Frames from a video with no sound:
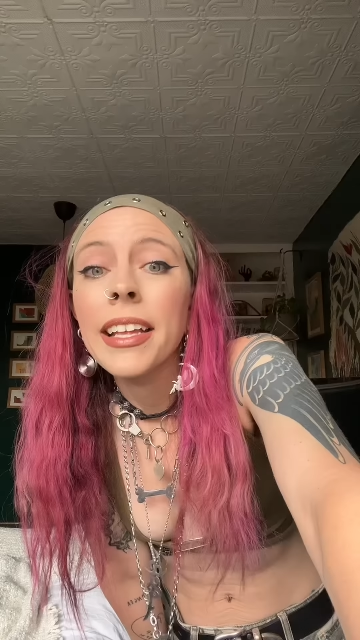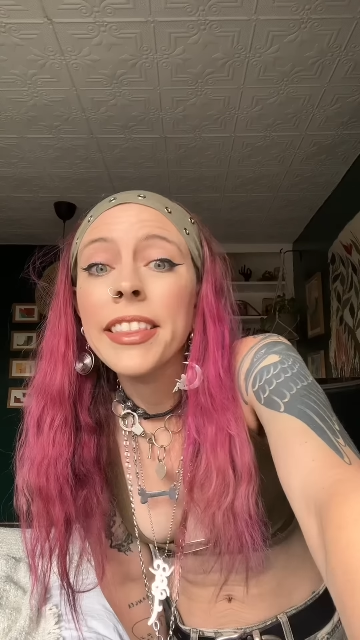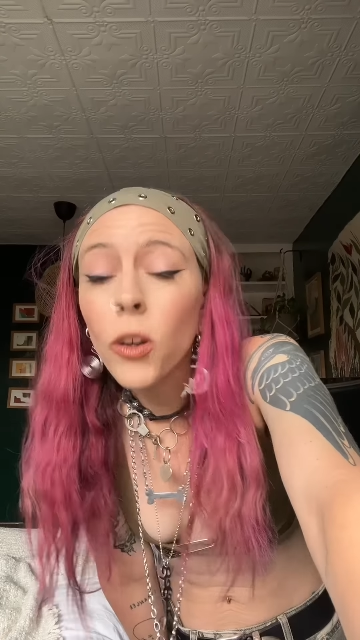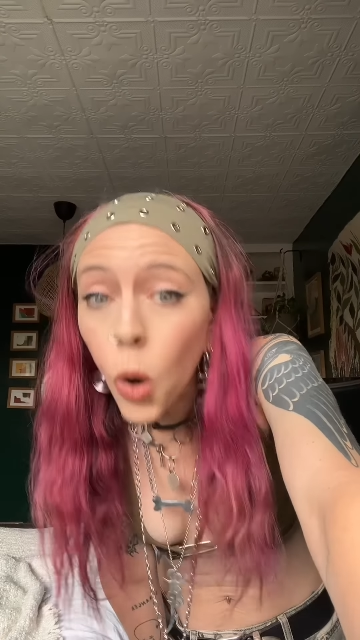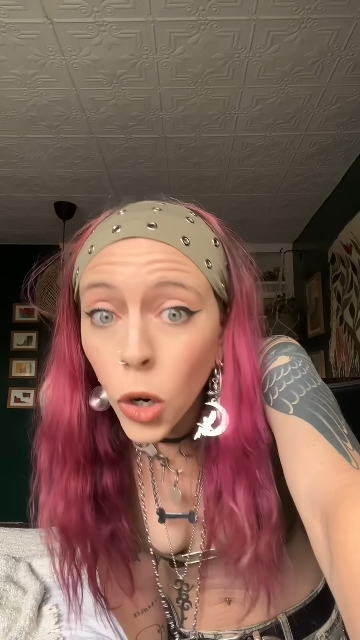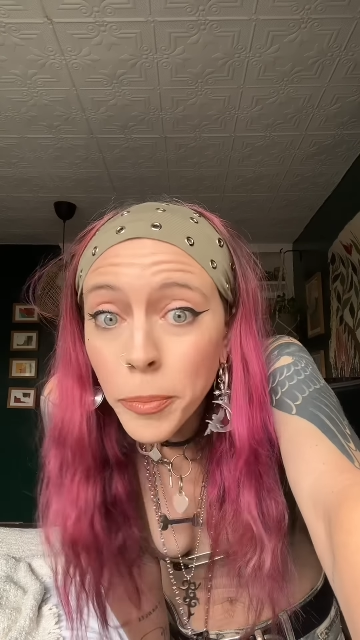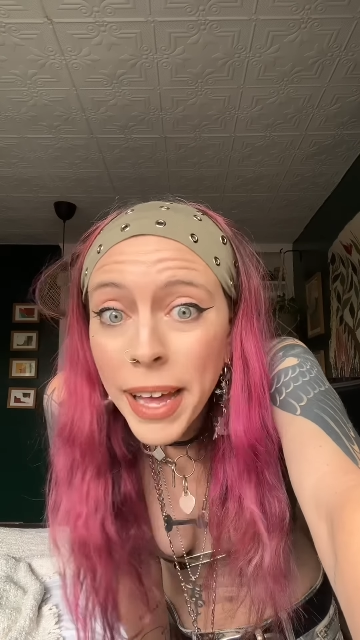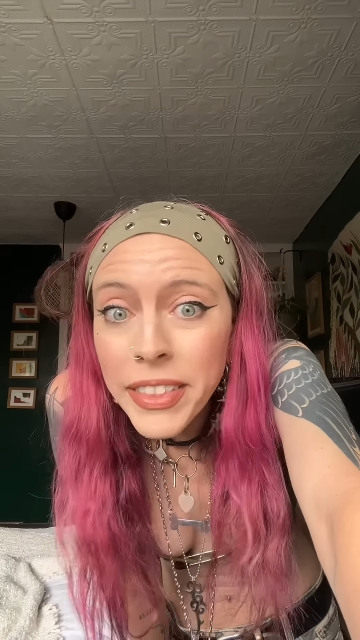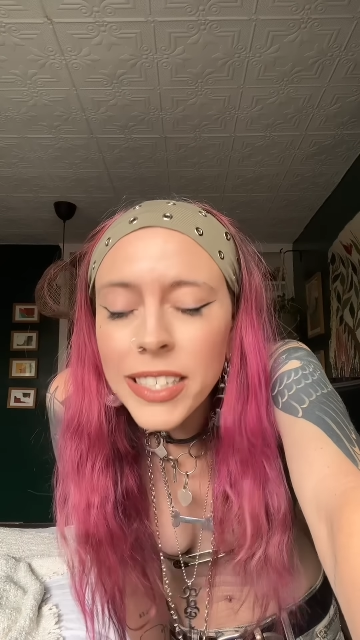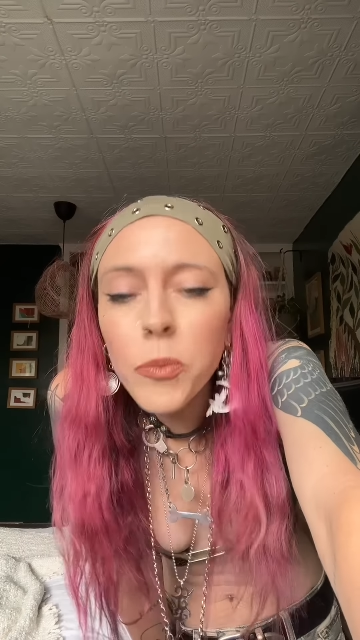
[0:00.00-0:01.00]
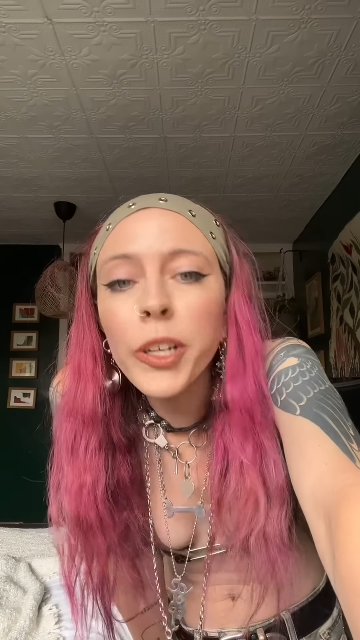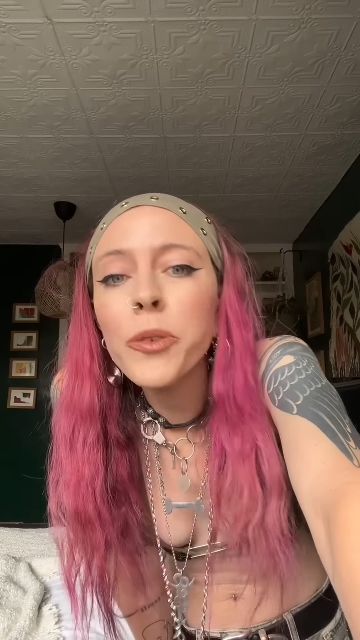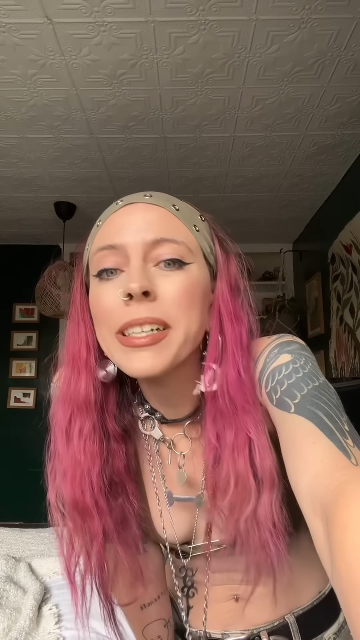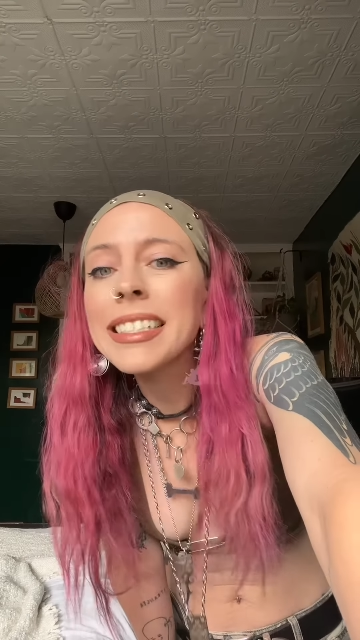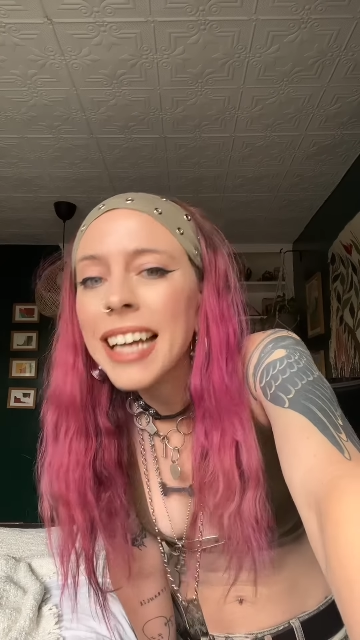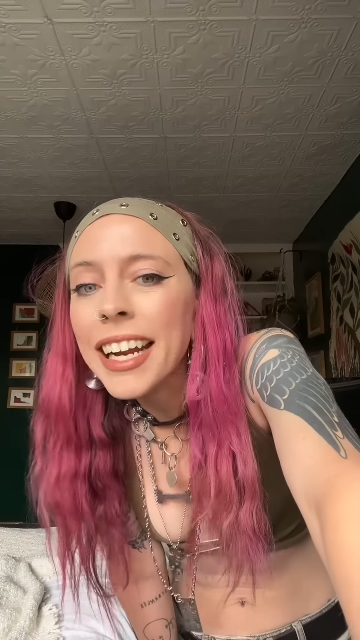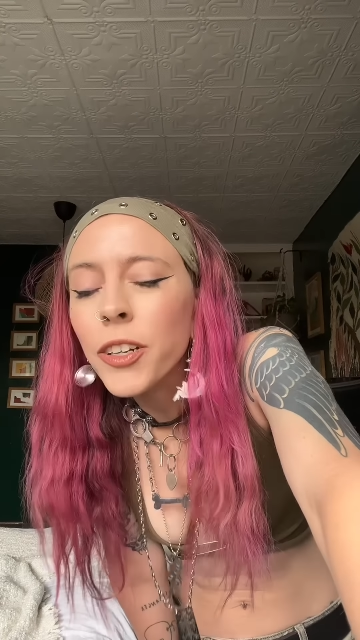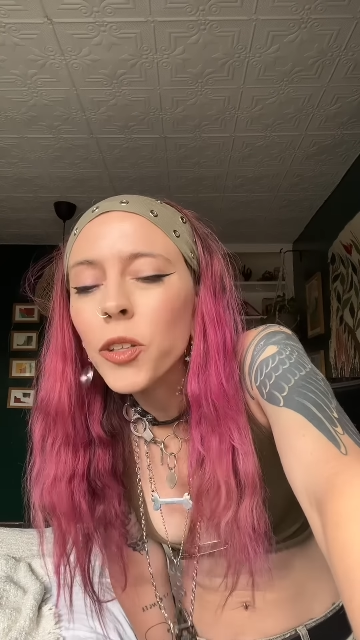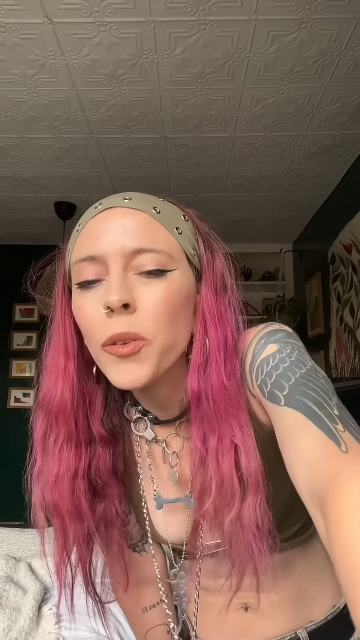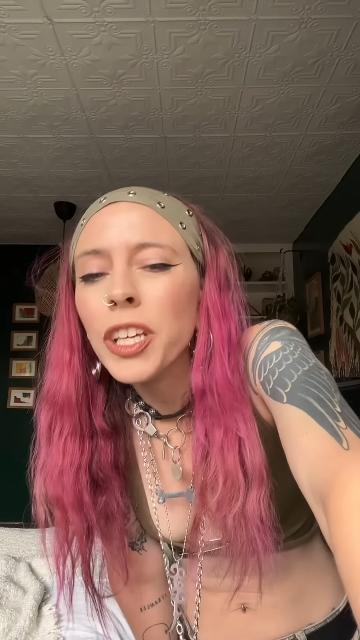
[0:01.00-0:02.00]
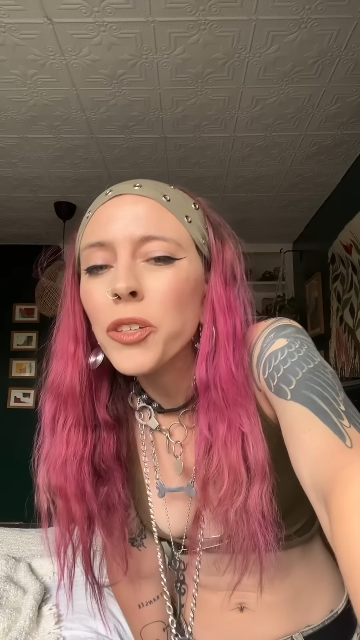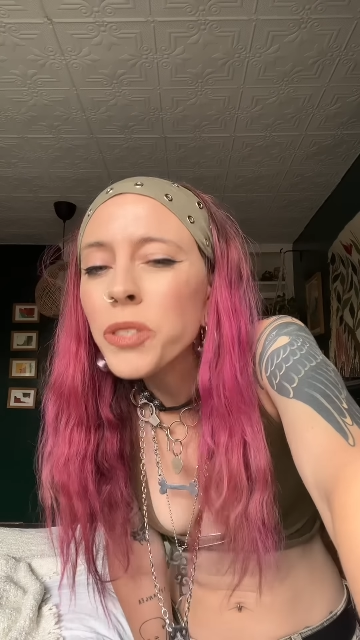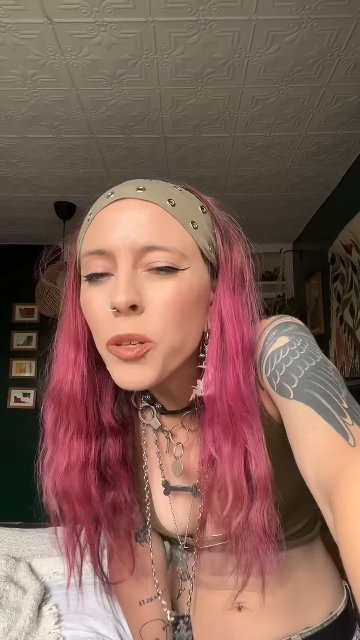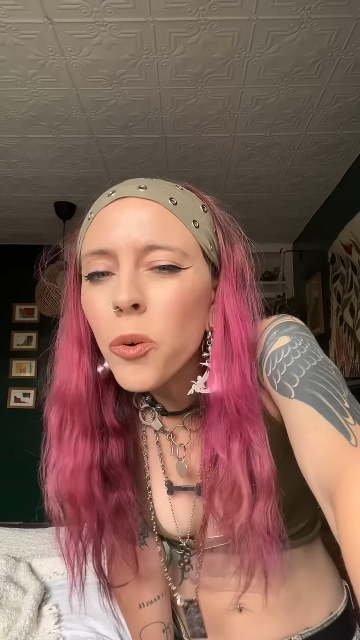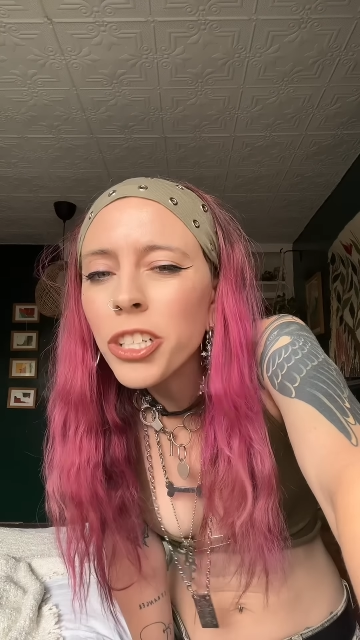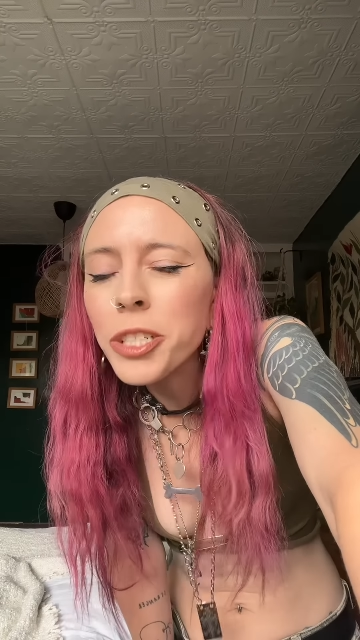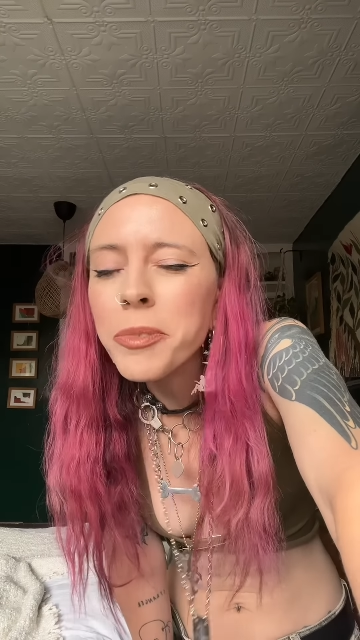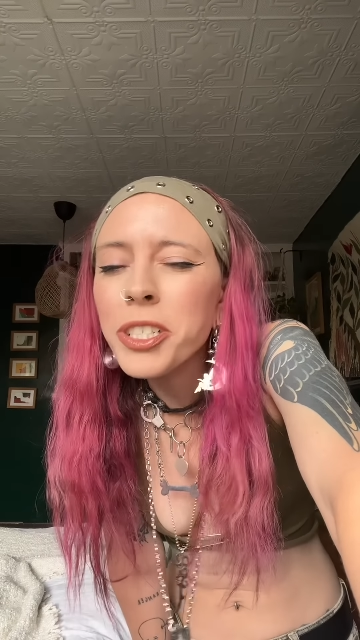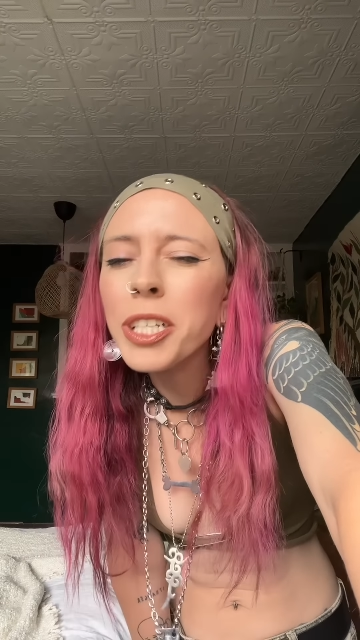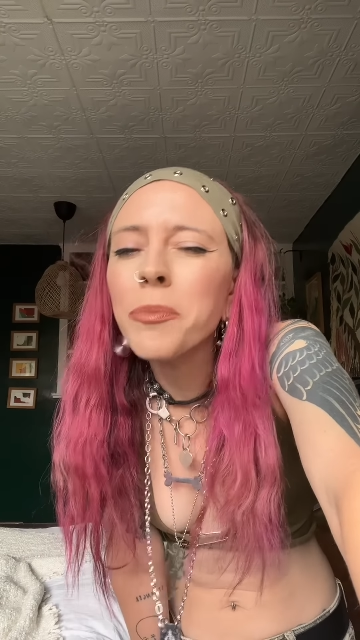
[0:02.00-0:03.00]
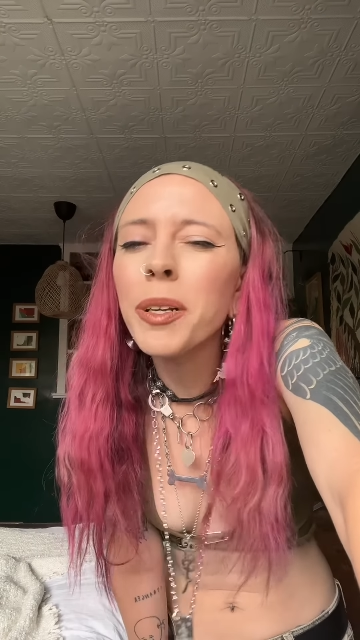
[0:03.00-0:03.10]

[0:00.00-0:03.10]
There are methods where you can dye your clothing using a washing machine,